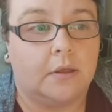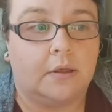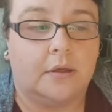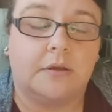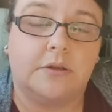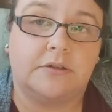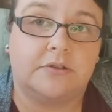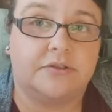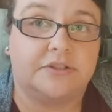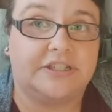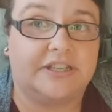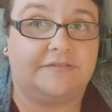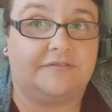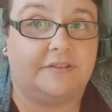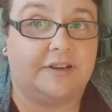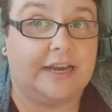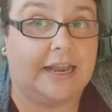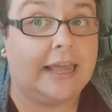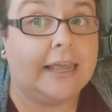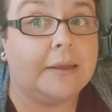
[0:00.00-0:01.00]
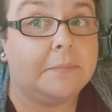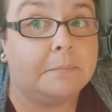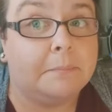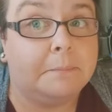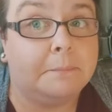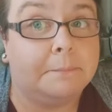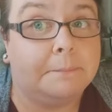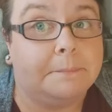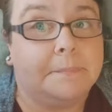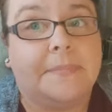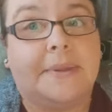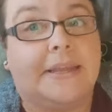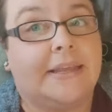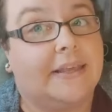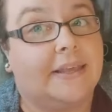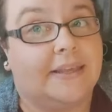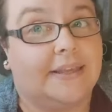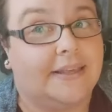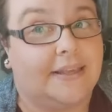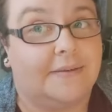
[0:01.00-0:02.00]
a different name.
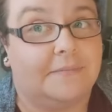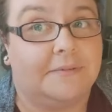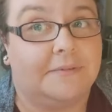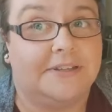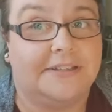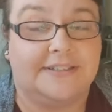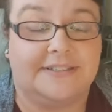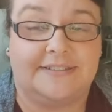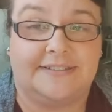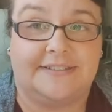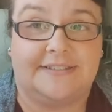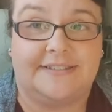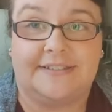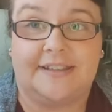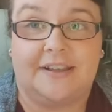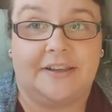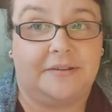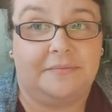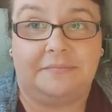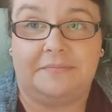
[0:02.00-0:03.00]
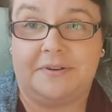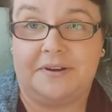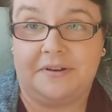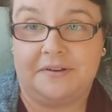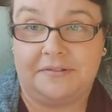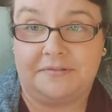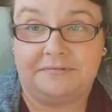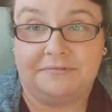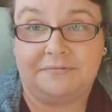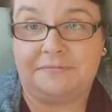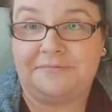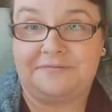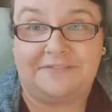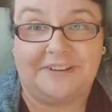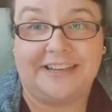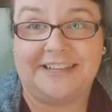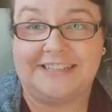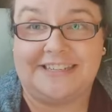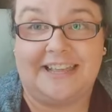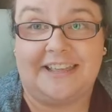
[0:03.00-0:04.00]
I've not
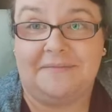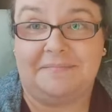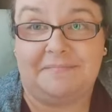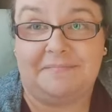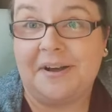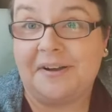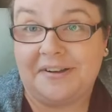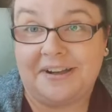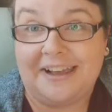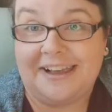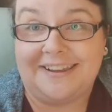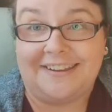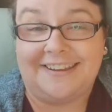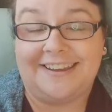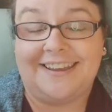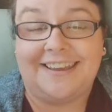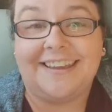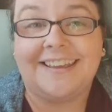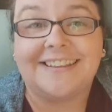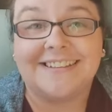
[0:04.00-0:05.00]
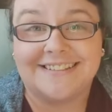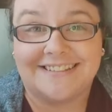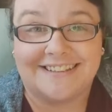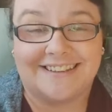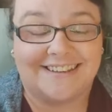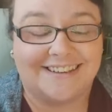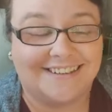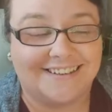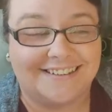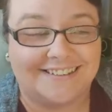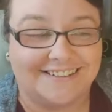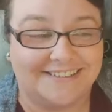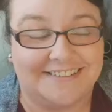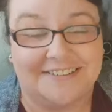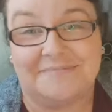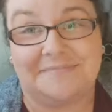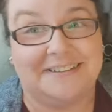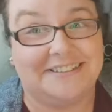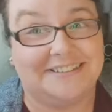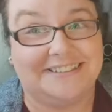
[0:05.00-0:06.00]
figured that part out yet, so I do
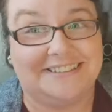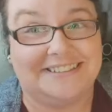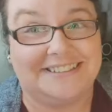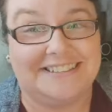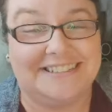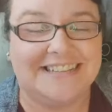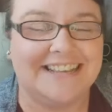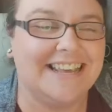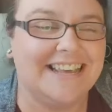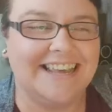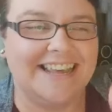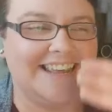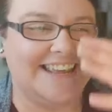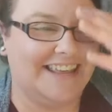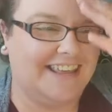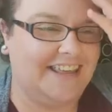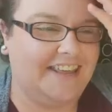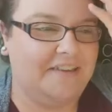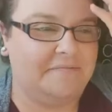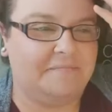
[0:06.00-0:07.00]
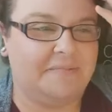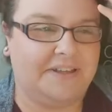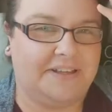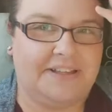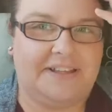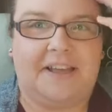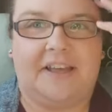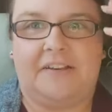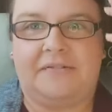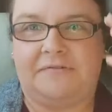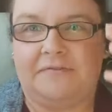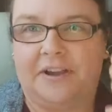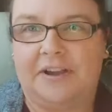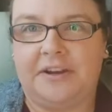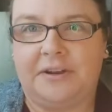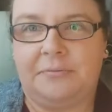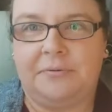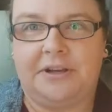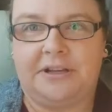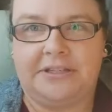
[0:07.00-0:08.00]
apologise. But I've
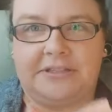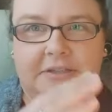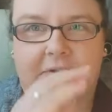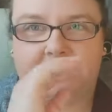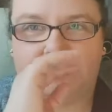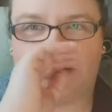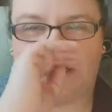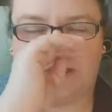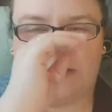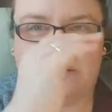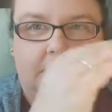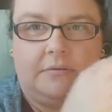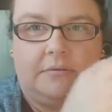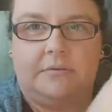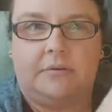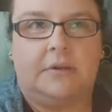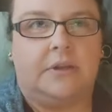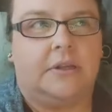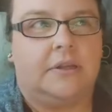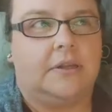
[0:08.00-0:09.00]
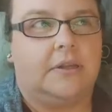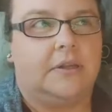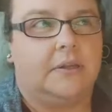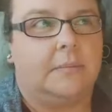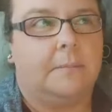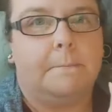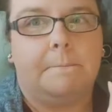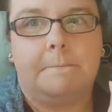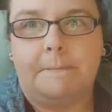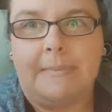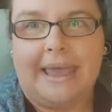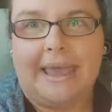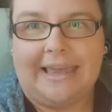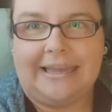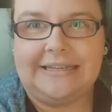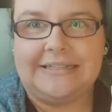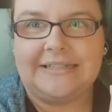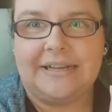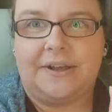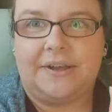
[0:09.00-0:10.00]
only worked up to
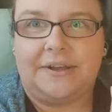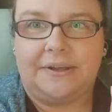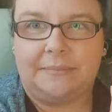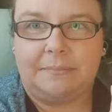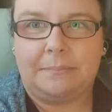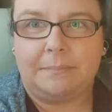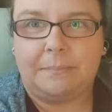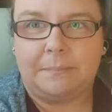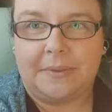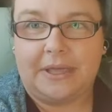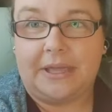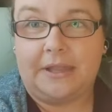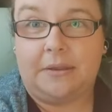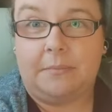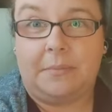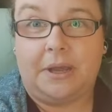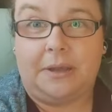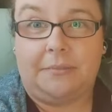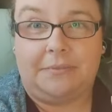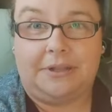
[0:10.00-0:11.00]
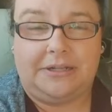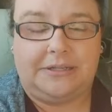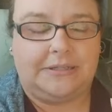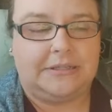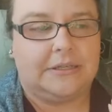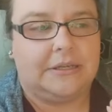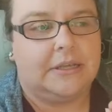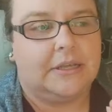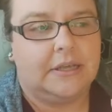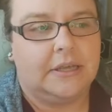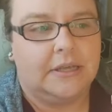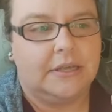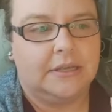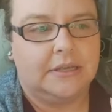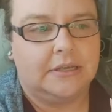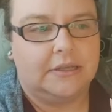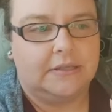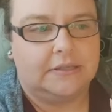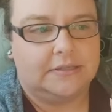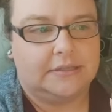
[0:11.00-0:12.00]
May time at the moment.
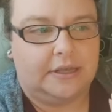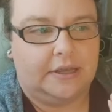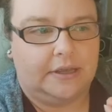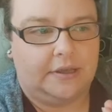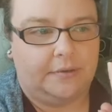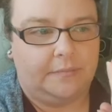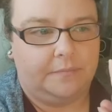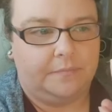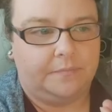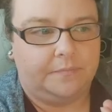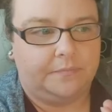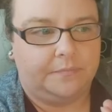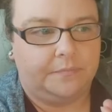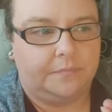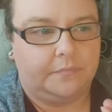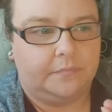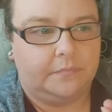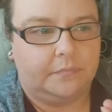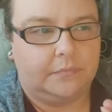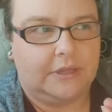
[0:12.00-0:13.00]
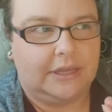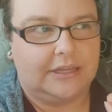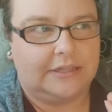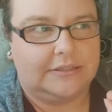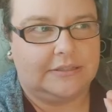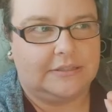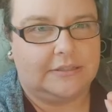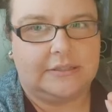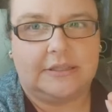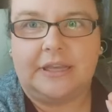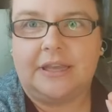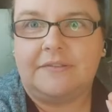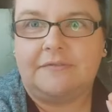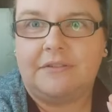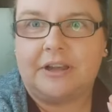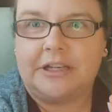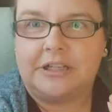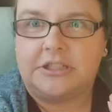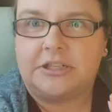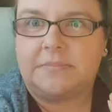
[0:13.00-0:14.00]
So that's the
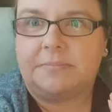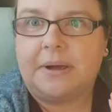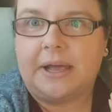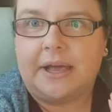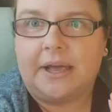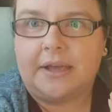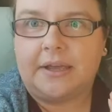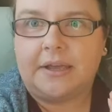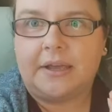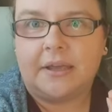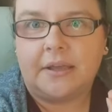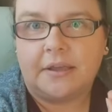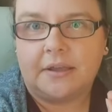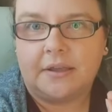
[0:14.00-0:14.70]
adventure bag,